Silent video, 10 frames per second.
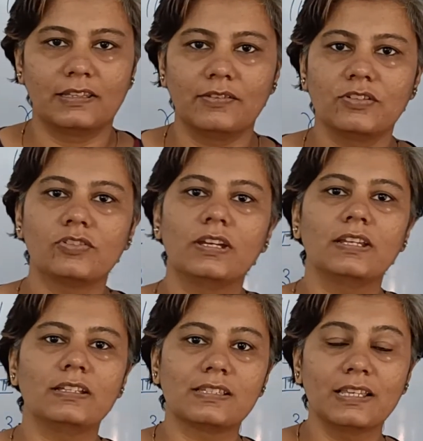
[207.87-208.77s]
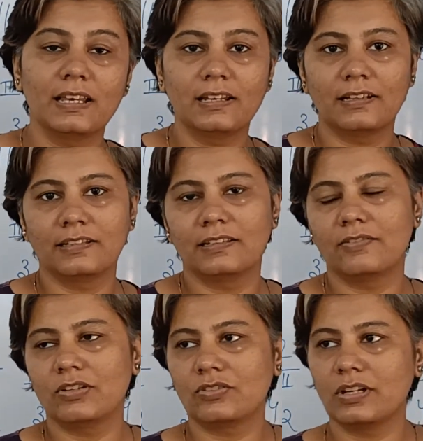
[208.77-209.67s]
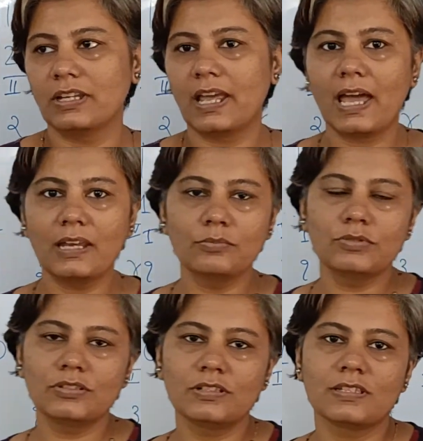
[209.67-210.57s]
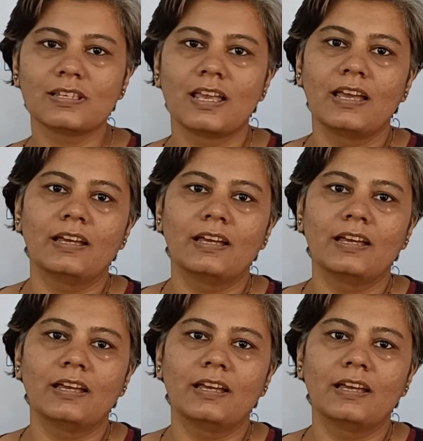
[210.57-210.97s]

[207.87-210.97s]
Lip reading: They were trading silk, they were trading animals,